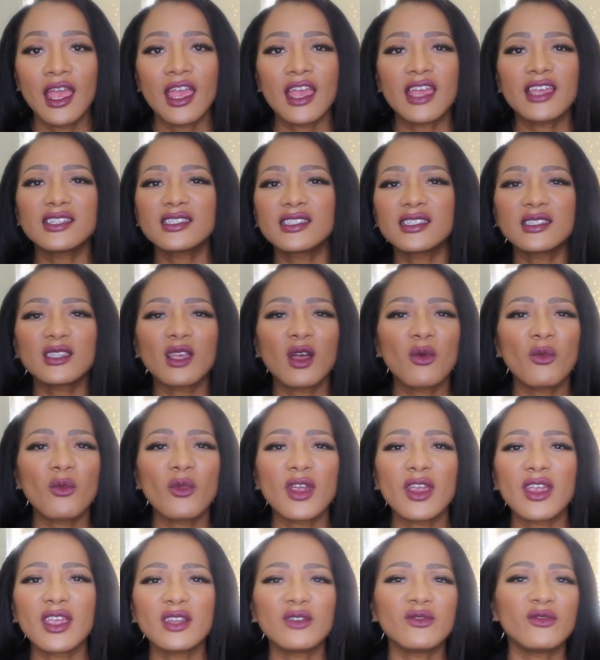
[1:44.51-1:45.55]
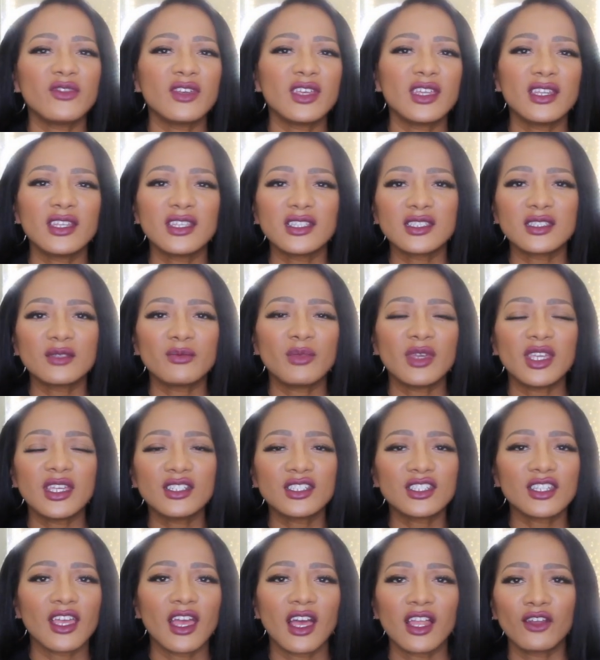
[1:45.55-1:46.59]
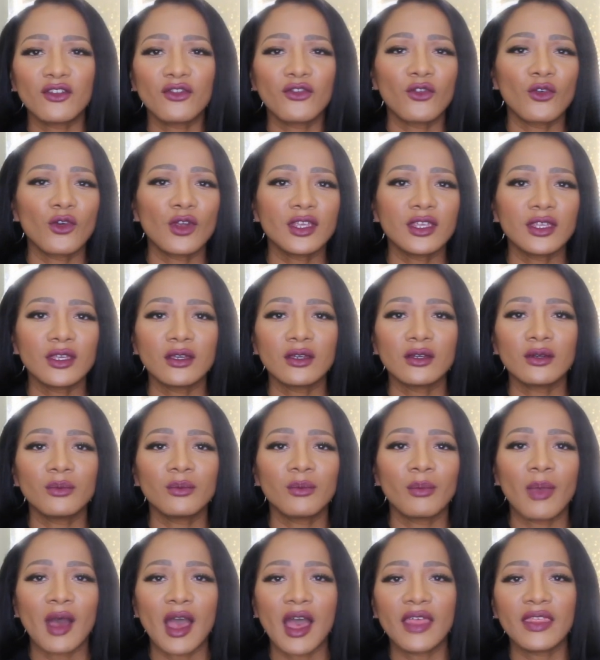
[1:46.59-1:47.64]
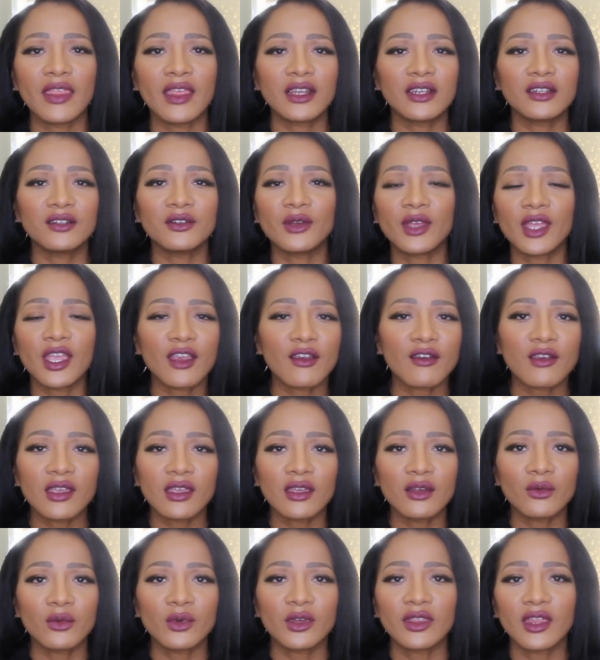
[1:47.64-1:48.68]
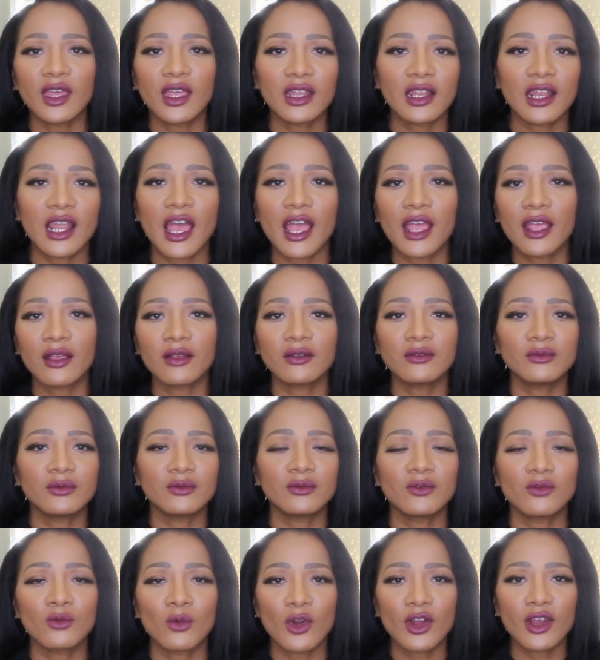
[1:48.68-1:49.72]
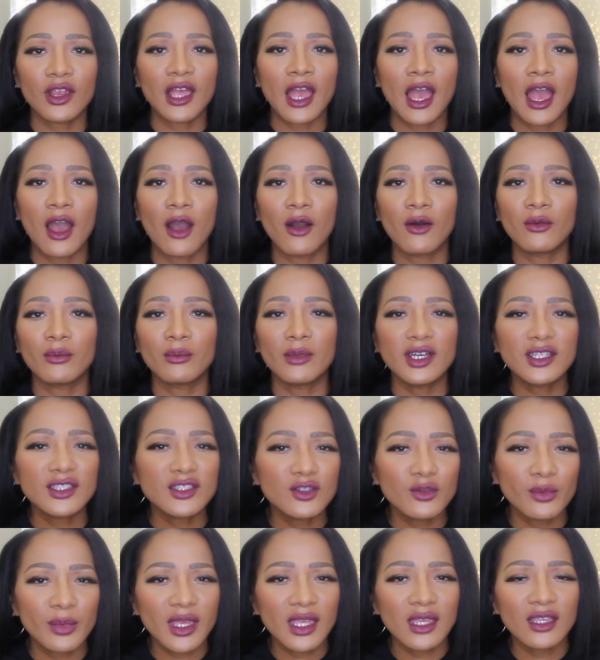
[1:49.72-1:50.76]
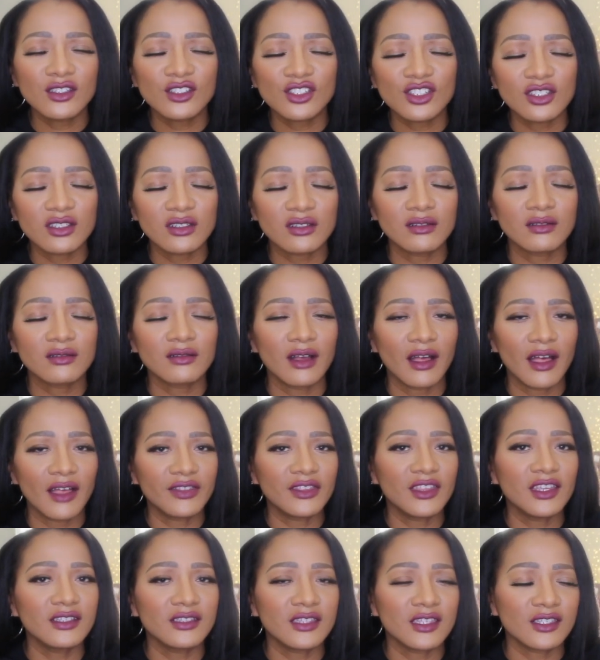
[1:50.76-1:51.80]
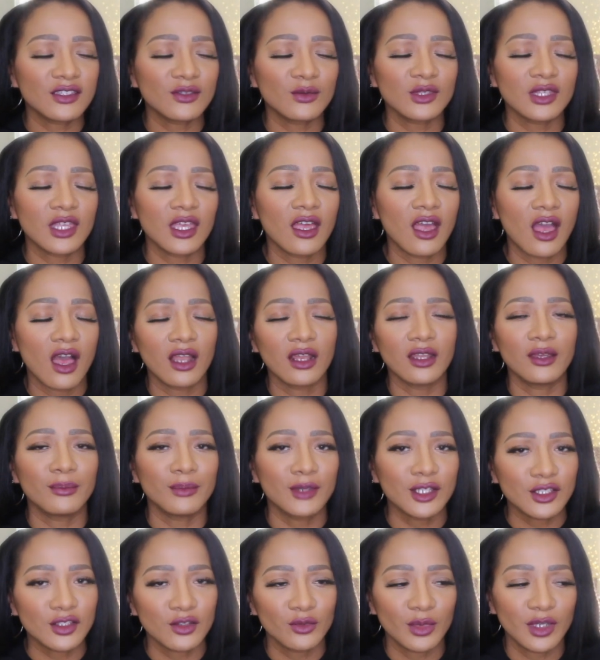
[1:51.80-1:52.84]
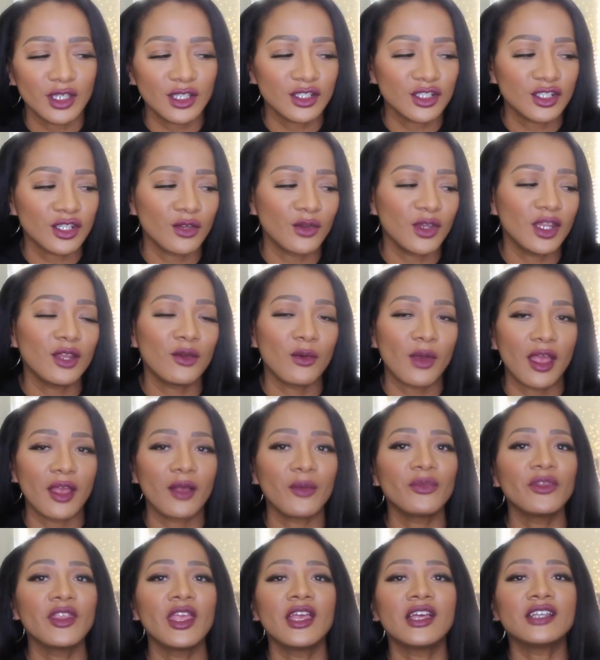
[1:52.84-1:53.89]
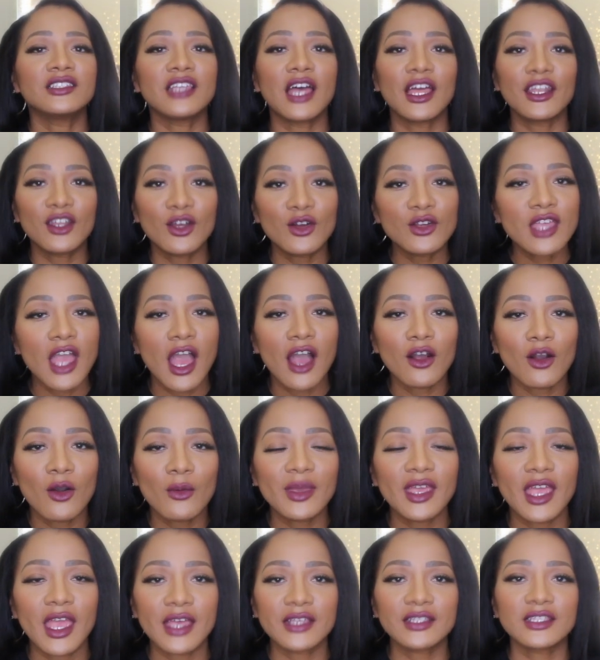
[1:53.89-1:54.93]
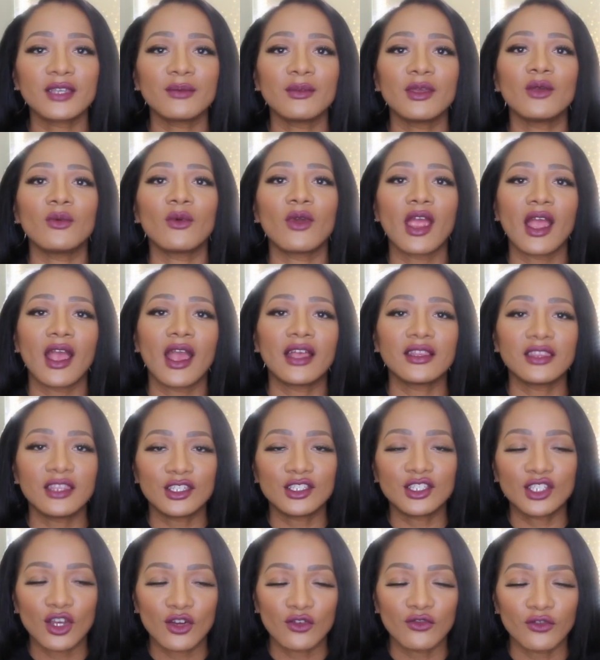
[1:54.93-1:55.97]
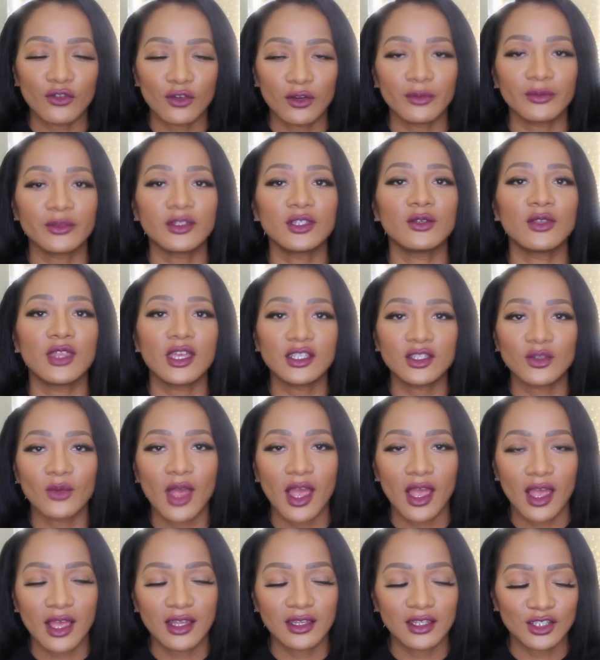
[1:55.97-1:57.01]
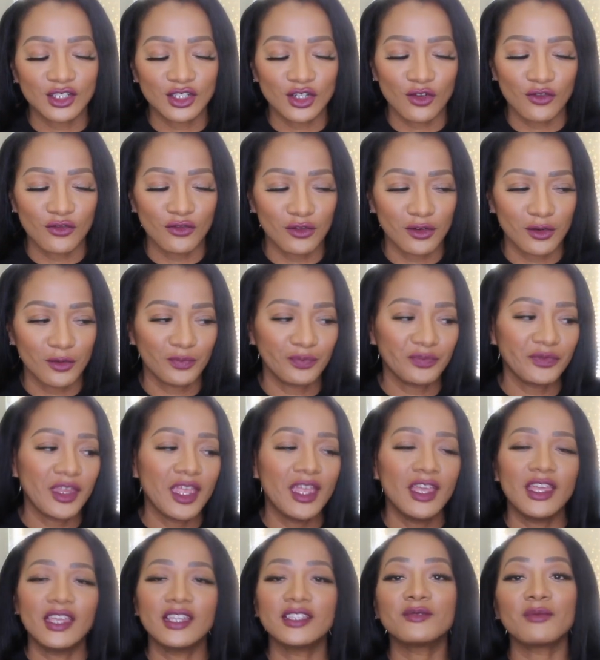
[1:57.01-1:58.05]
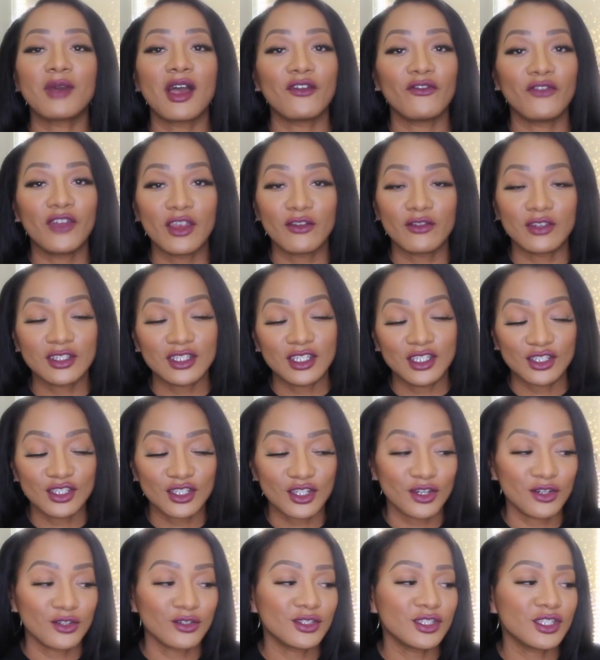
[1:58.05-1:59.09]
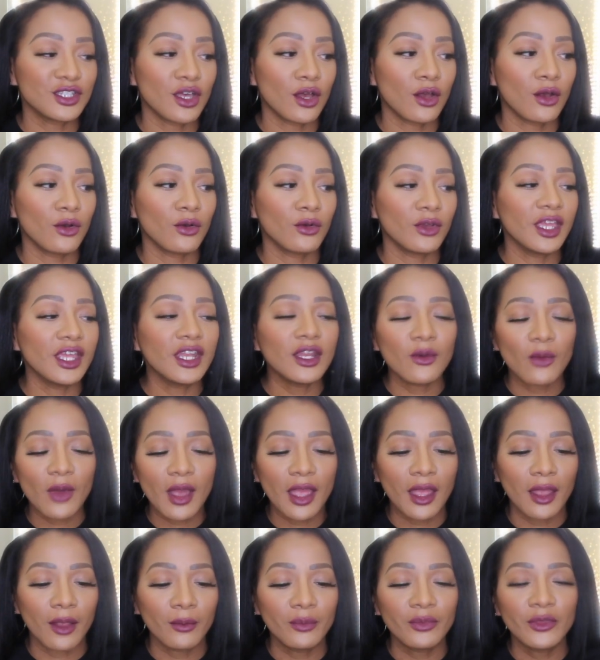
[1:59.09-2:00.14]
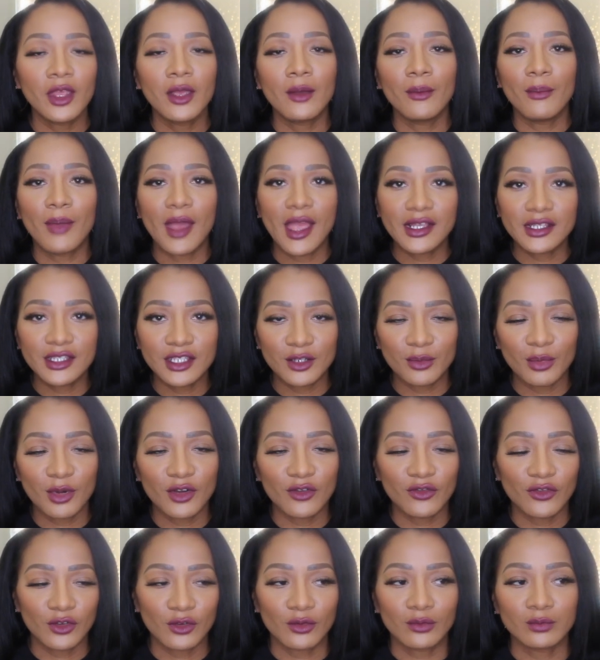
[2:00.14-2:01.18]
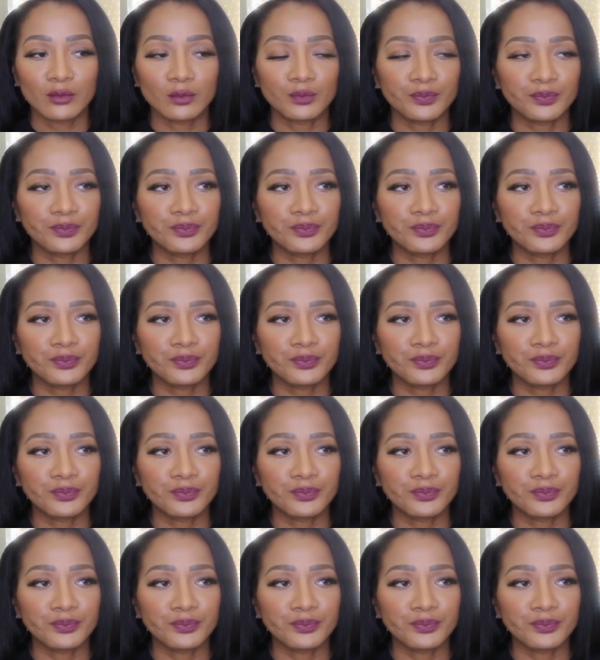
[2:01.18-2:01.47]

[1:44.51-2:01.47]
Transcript: It's somewhere in Venice Beach, California by that little area where they like work out. Muscle Beach I think that's what they call it, Muscle Beach. So anyway, so I know y'all gonna be asking me where I got this shirt from. So that's where I got this shirt from. It's my favorite t-shirt. So anyway, back to the perfume.